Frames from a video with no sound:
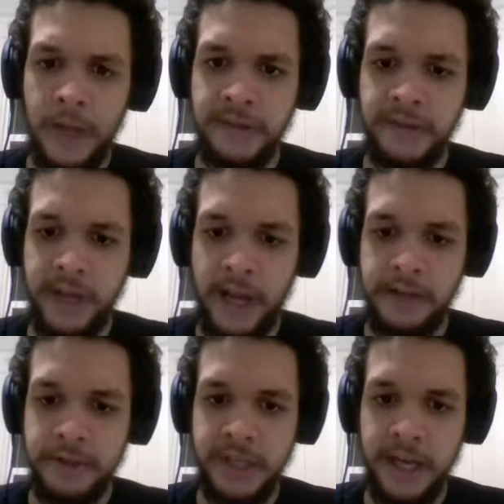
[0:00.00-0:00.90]
And so yeah,
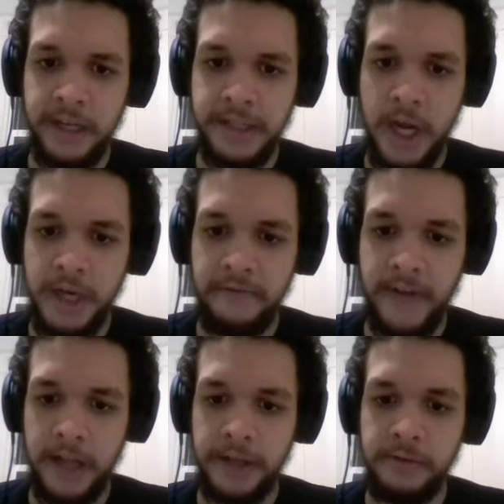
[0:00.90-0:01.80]
you just get a ton of
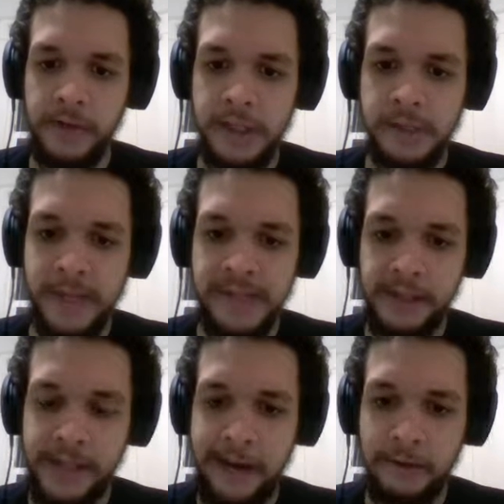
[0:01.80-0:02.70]
value and just
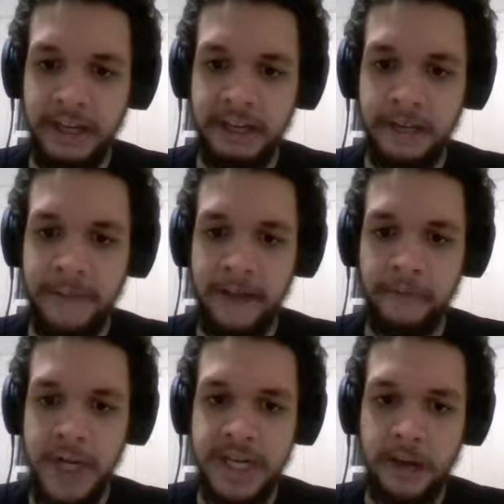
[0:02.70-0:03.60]
basically out-late game
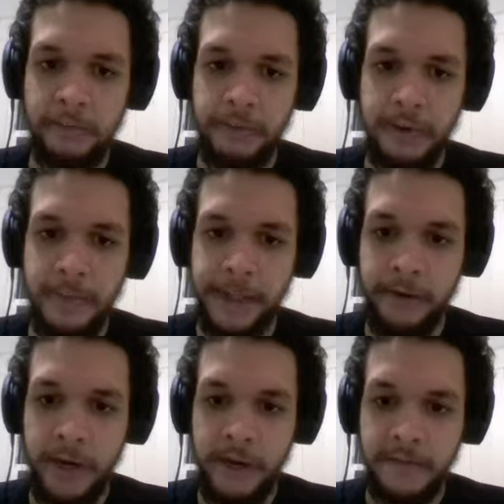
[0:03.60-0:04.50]
every deck with Reaping the
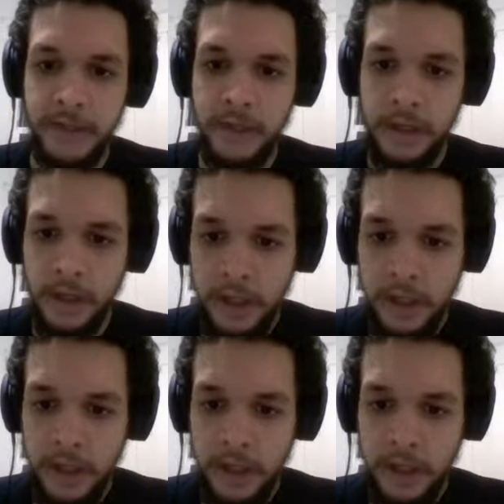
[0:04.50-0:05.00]
Graves.